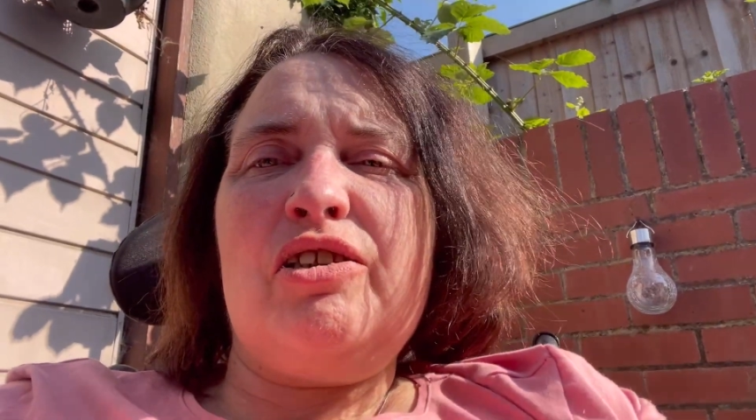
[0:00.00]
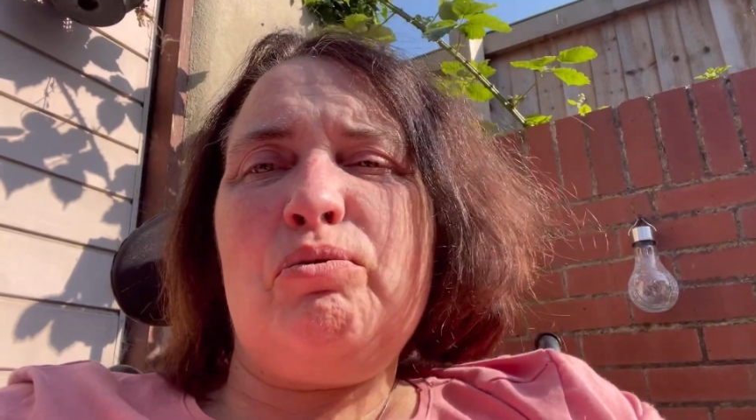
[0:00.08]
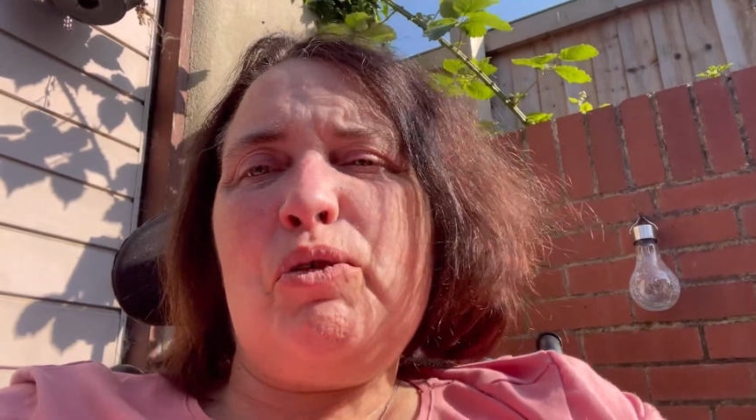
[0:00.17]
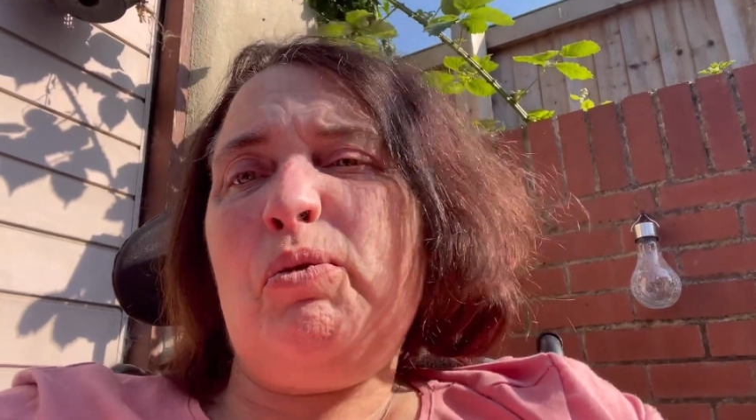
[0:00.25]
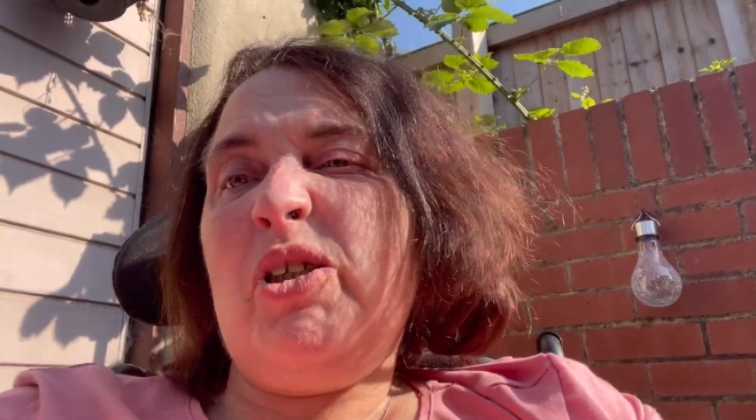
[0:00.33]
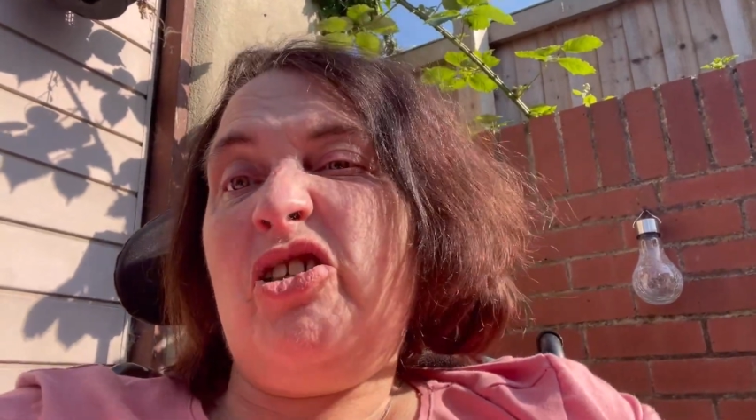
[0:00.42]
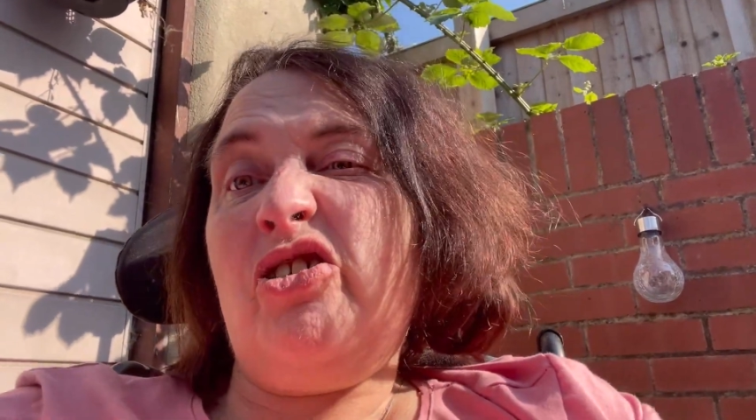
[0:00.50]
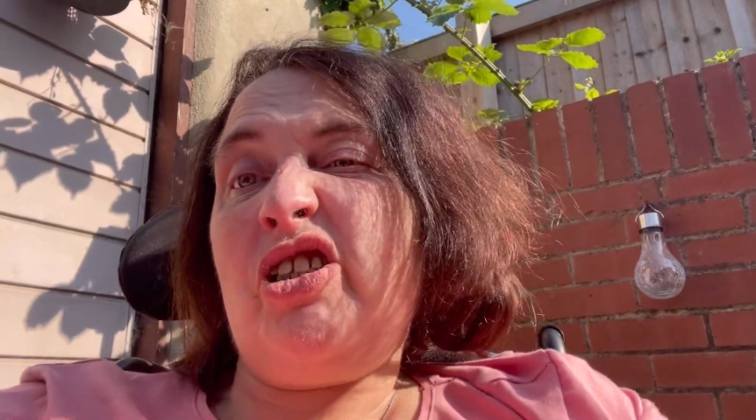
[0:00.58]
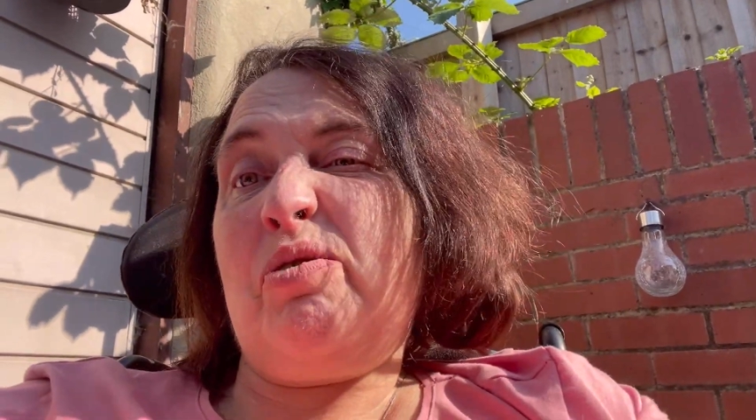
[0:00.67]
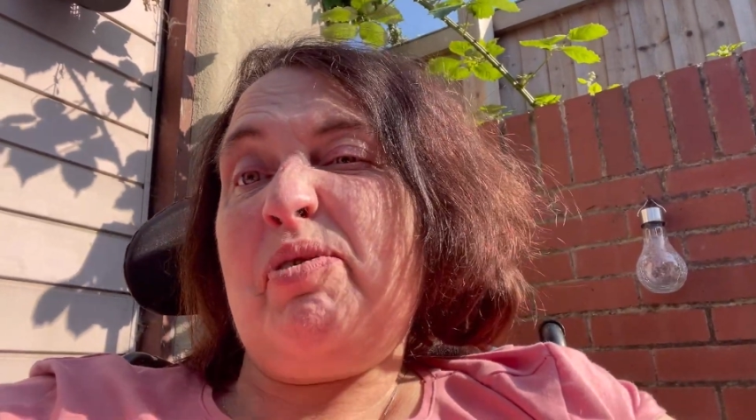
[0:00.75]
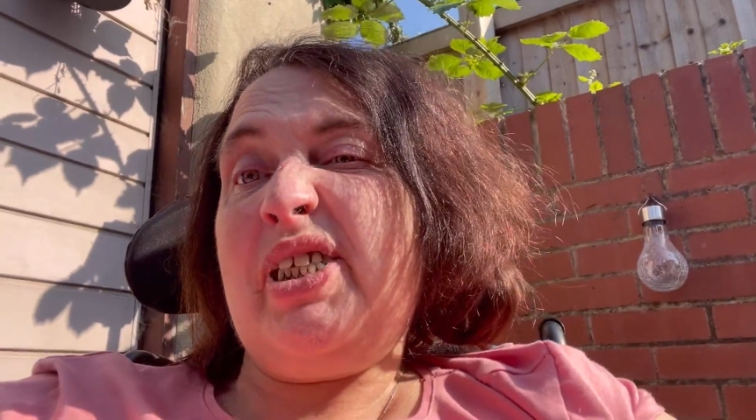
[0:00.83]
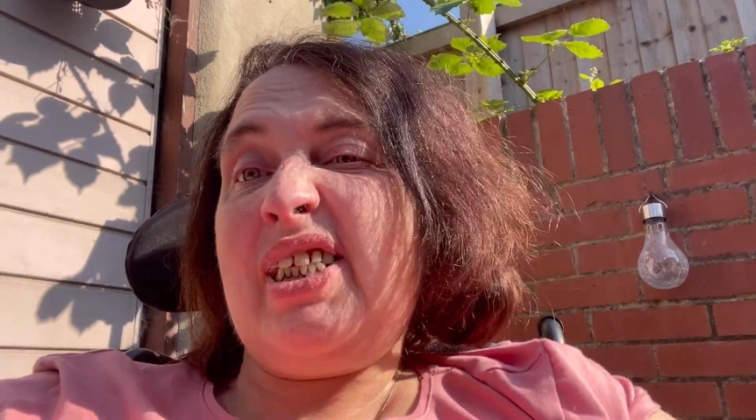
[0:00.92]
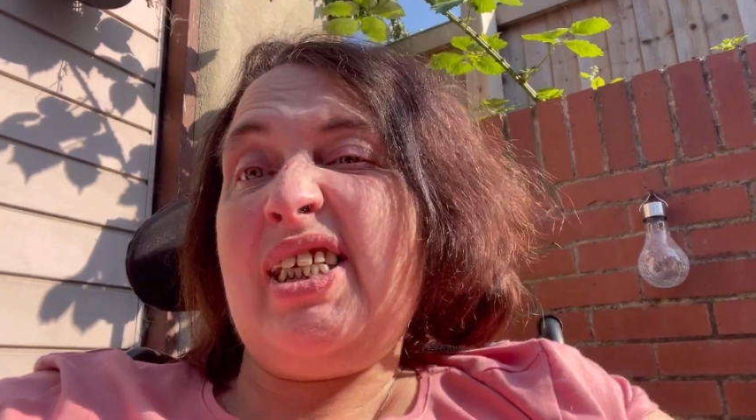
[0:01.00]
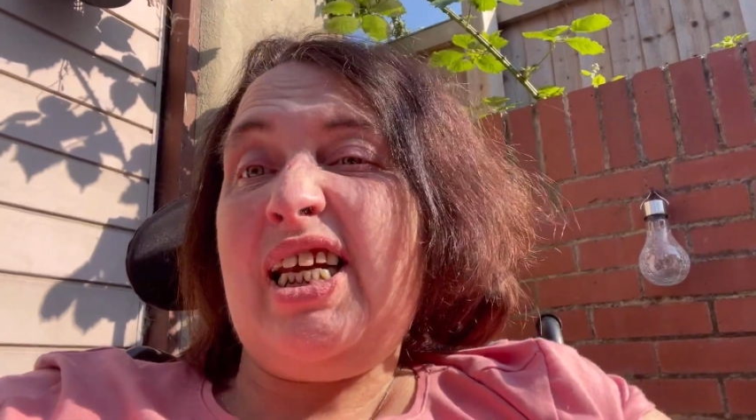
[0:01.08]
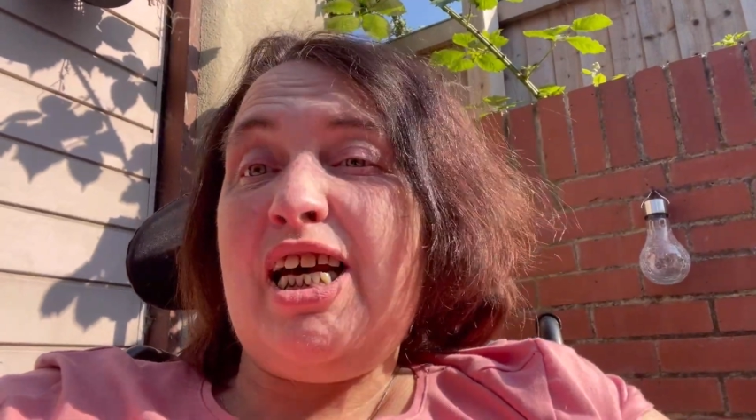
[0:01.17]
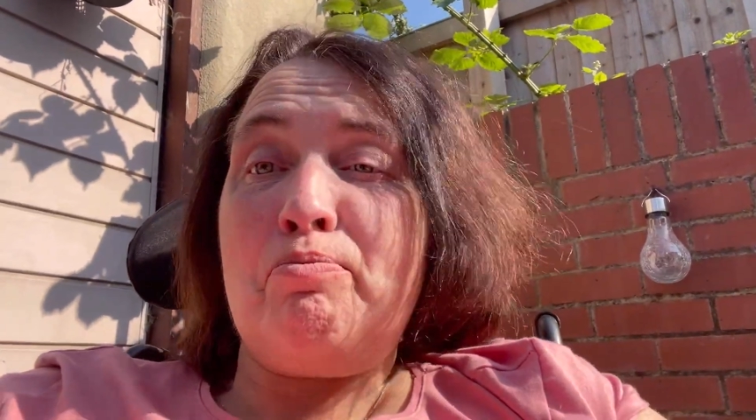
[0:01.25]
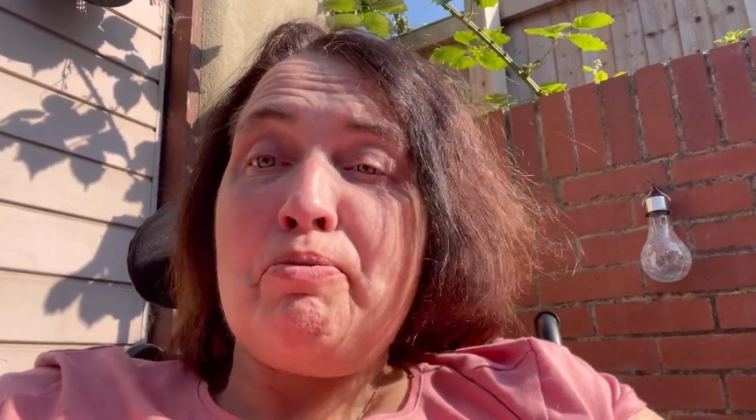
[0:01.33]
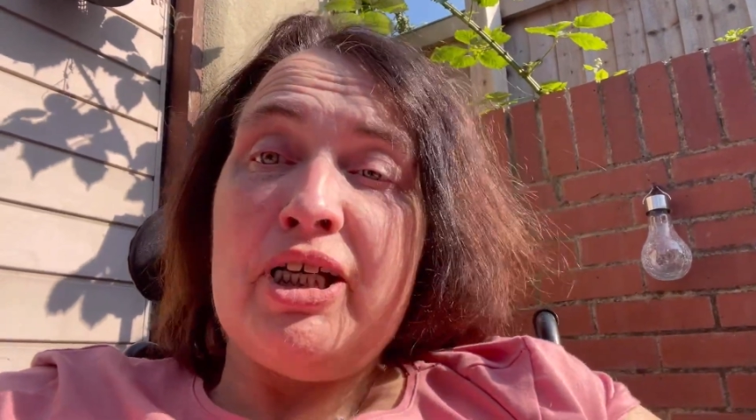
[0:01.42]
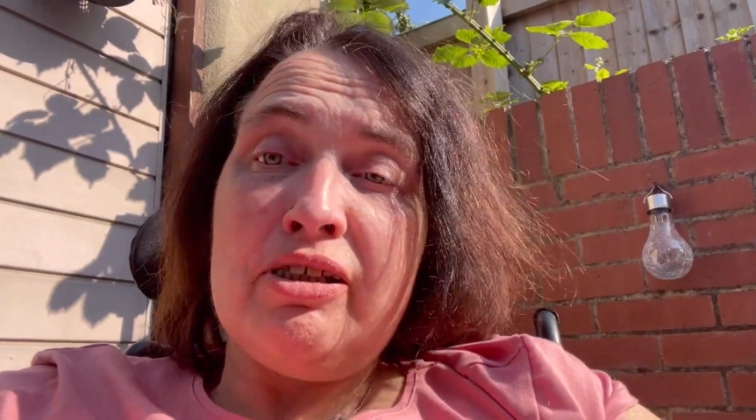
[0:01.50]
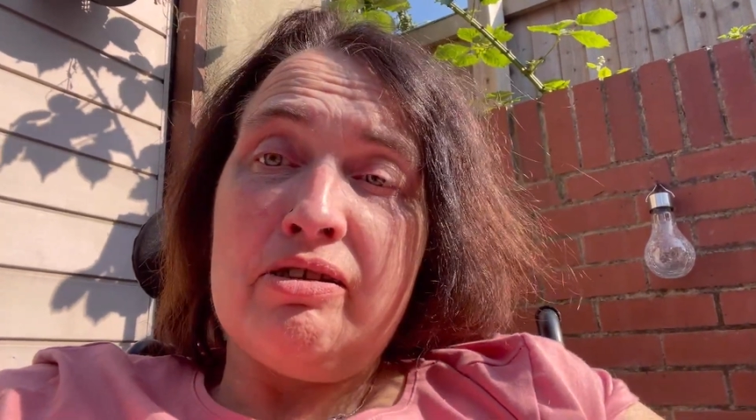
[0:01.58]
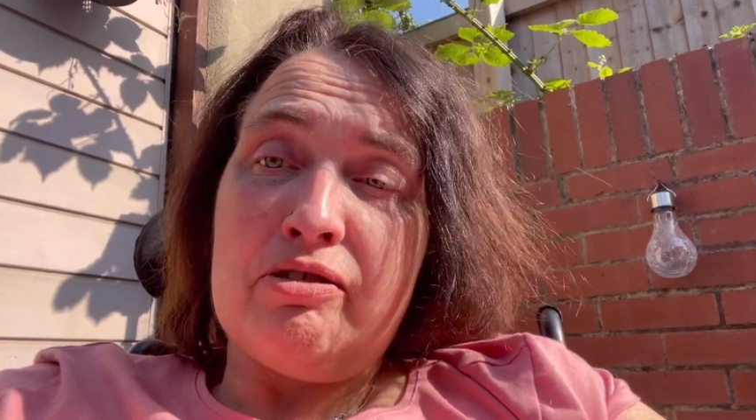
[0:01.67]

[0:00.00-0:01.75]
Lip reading: We were just missing Emma.